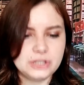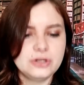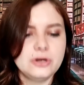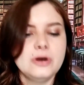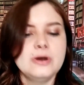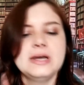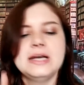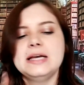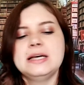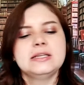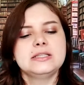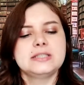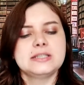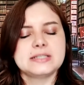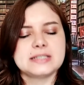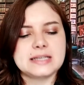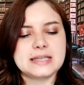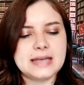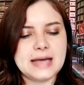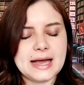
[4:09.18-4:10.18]
know,
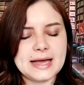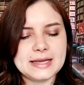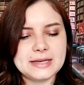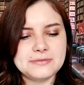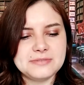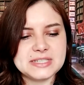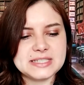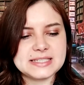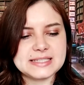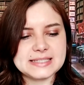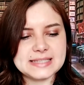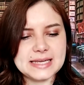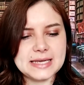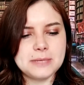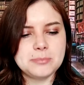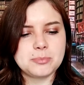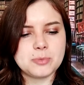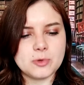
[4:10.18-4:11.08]
I have the same